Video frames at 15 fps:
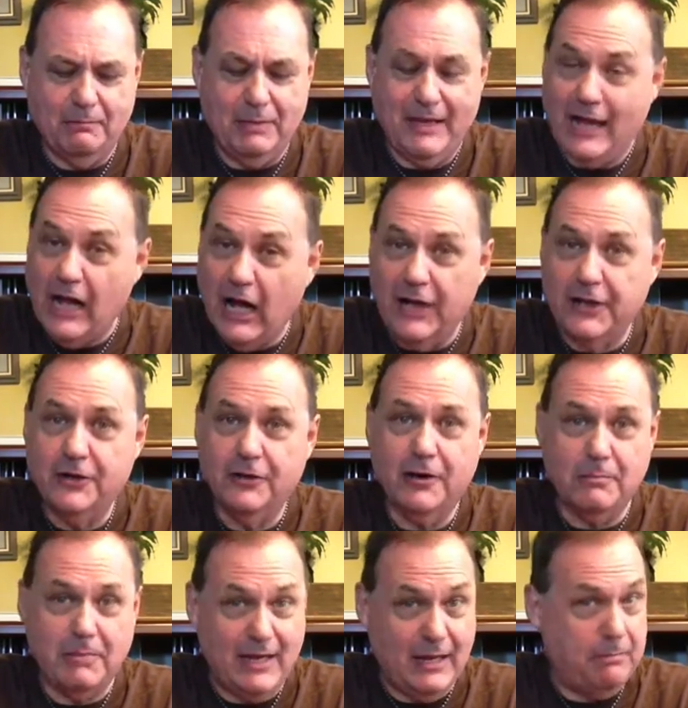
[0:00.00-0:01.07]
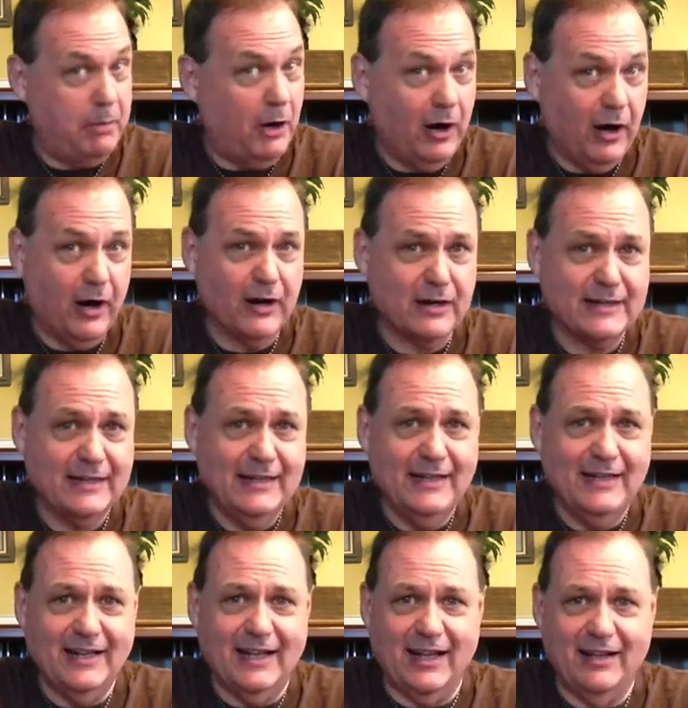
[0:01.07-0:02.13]
be under and be a part
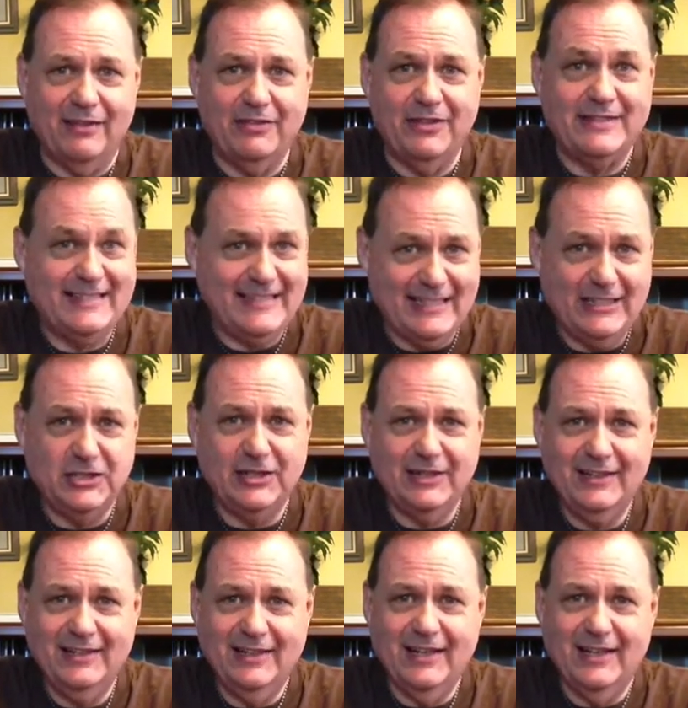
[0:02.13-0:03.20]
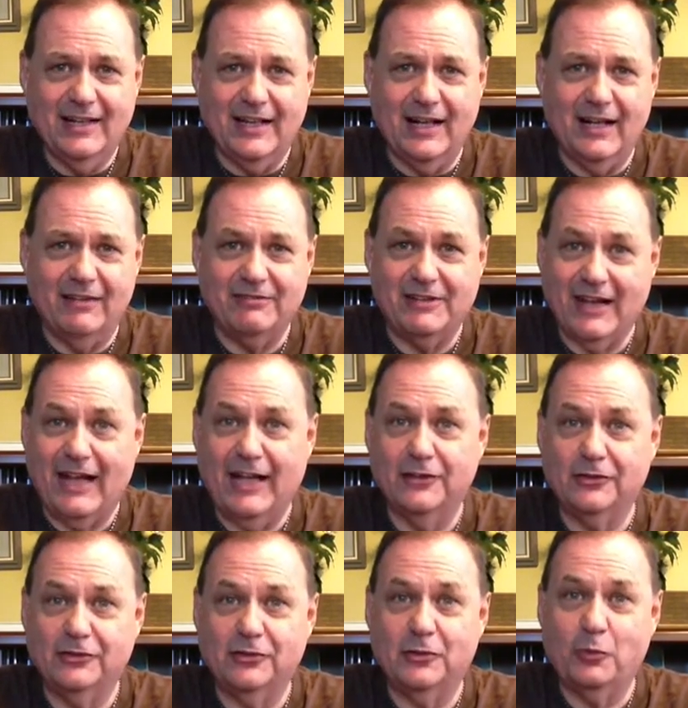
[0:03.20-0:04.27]
of the teaching of
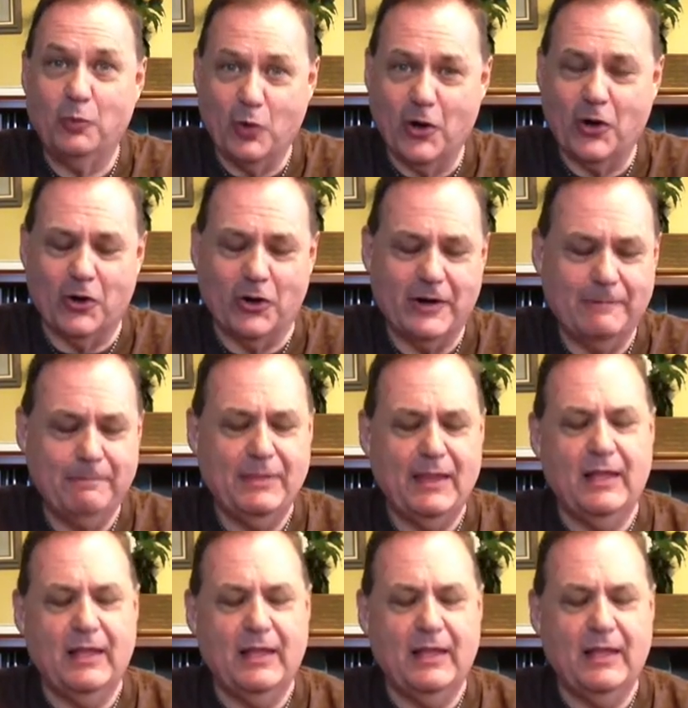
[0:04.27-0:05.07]
God's Word.